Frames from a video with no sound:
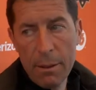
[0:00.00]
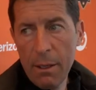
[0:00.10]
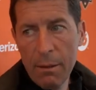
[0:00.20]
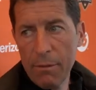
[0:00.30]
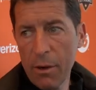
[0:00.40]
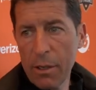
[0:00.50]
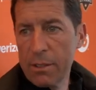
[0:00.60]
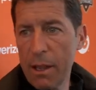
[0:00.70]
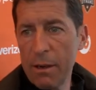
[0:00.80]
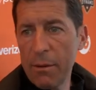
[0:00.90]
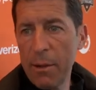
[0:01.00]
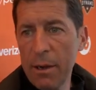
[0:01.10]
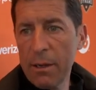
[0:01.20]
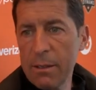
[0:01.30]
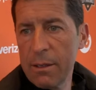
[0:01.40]
Yeah, very excited
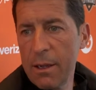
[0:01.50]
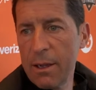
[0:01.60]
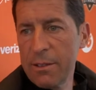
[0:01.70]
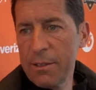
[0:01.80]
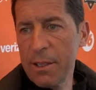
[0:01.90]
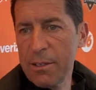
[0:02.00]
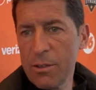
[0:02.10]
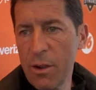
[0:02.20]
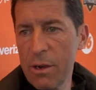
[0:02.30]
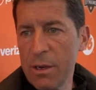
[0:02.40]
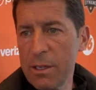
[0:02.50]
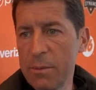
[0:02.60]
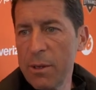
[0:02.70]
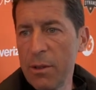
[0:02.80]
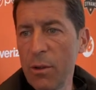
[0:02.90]
about it to get started. It's
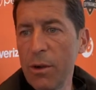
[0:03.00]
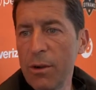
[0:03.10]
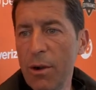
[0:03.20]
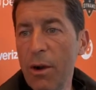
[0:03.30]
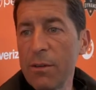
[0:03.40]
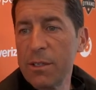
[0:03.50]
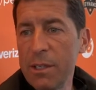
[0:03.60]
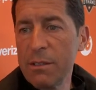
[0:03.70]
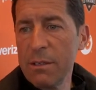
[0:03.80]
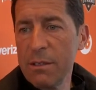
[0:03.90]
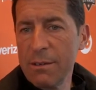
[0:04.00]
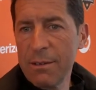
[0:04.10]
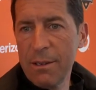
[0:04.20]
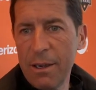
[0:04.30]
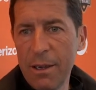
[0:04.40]
been a long off season.
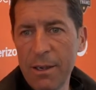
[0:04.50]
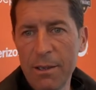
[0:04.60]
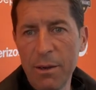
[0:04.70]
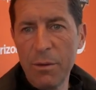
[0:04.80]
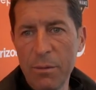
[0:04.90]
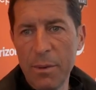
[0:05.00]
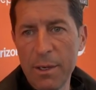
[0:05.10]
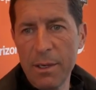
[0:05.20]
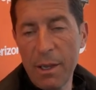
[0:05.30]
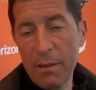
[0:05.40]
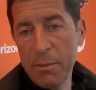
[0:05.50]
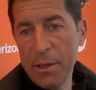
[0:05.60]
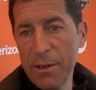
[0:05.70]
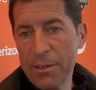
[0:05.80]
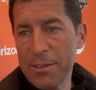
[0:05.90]
You know, I've
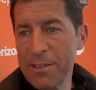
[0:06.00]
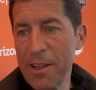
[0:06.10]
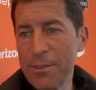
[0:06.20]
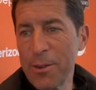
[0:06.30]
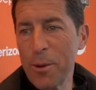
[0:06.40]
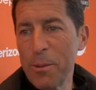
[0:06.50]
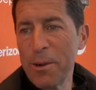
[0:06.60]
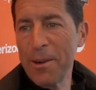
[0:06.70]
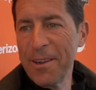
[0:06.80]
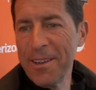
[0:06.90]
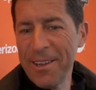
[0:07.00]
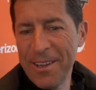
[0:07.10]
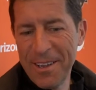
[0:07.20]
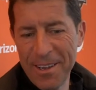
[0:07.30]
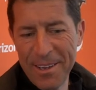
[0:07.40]
been here since October.
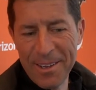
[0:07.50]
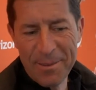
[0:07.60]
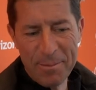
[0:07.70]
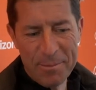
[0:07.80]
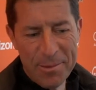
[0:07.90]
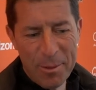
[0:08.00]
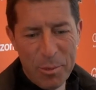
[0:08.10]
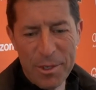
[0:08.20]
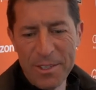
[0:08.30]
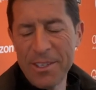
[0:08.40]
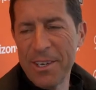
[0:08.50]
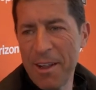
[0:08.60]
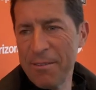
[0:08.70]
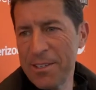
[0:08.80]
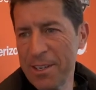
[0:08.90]
The preseason
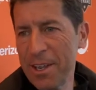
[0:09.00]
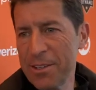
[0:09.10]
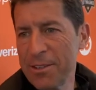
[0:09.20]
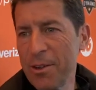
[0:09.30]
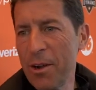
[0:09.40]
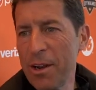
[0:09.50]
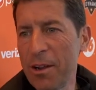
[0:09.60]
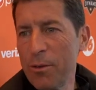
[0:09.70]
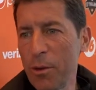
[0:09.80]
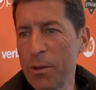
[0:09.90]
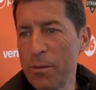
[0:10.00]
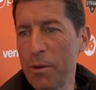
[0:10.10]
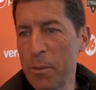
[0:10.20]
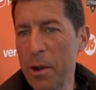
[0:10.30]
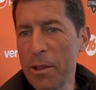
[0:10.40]
obviously has gone on only
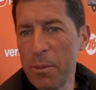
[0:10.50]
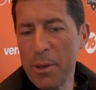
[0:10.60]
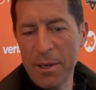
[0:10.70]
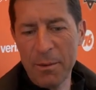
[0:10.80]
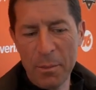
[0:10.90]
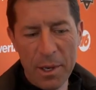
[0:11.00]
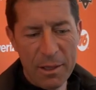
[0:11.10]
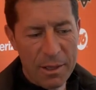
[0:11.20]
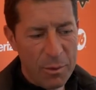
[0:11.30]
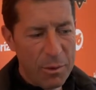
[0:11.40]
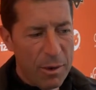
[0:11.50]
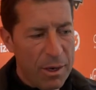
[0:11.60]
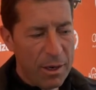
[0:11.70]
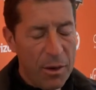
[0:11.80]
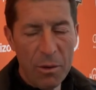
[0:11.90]
for a month, but I think we're
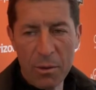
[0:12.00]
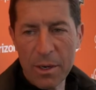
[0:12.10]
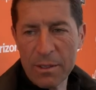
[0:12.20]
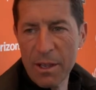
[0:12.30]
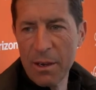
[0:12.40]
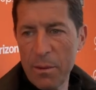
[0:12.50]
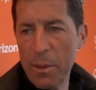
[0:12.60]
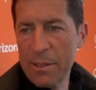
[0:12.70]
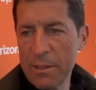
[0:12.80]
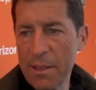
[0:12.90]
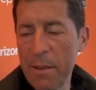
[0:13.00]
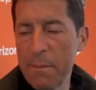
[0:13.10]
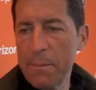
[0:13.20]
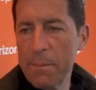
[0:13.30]
ready to go and we're excited about this game.